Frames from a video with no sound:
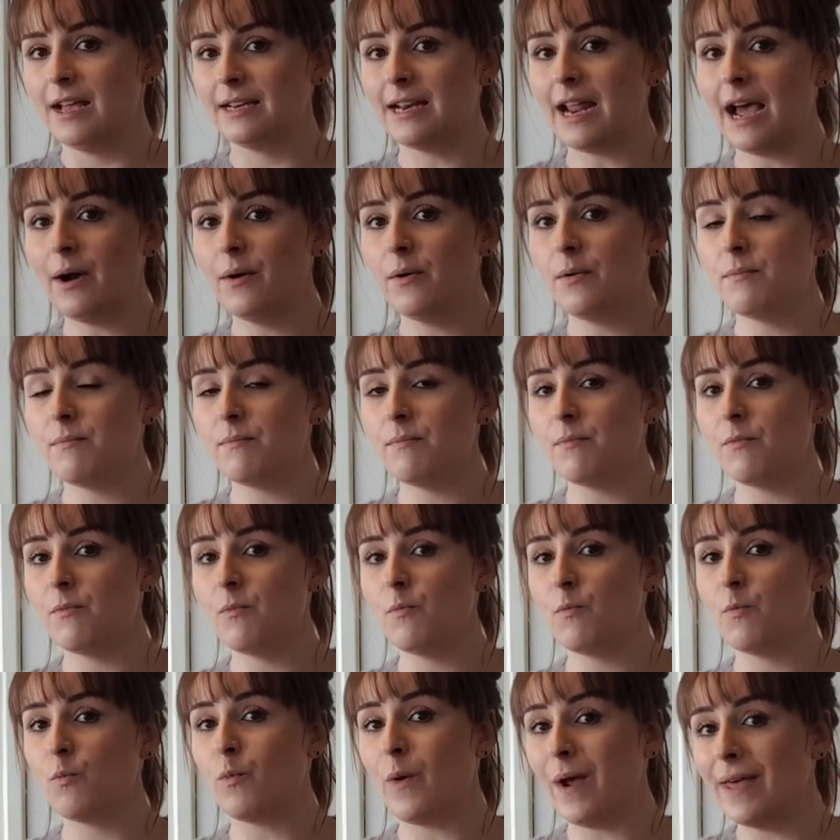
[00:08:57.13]
Now,
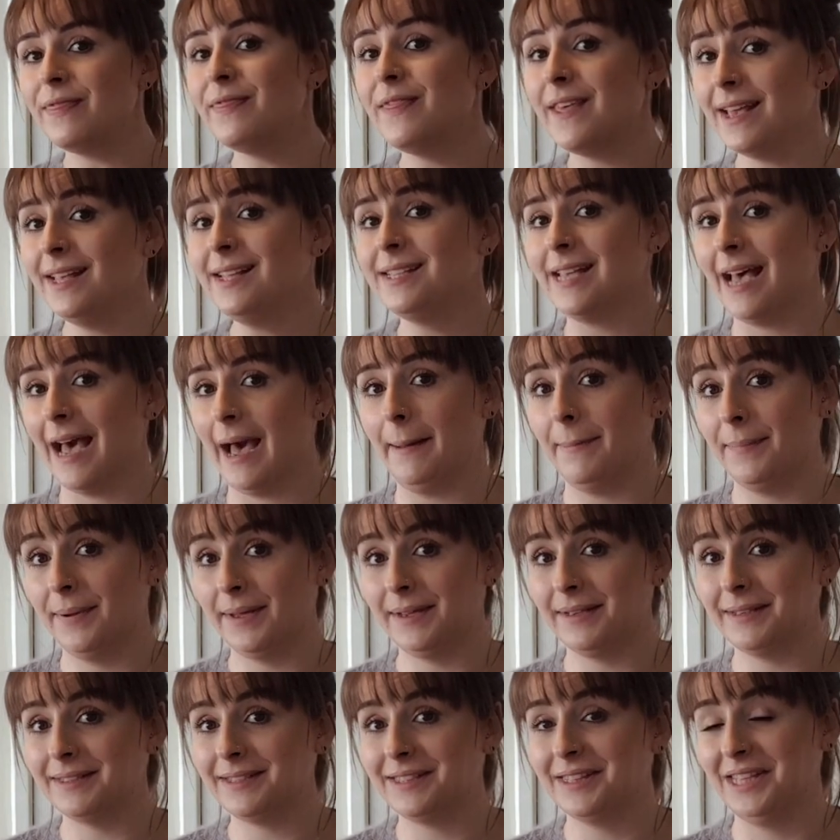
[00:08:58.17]
when this
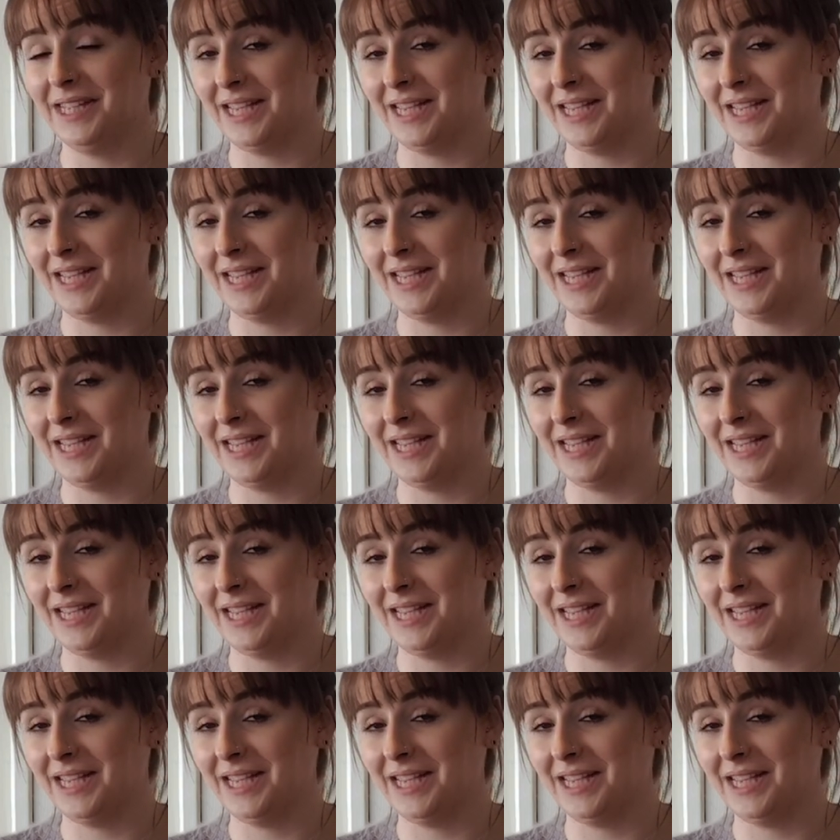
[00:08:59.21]
happened,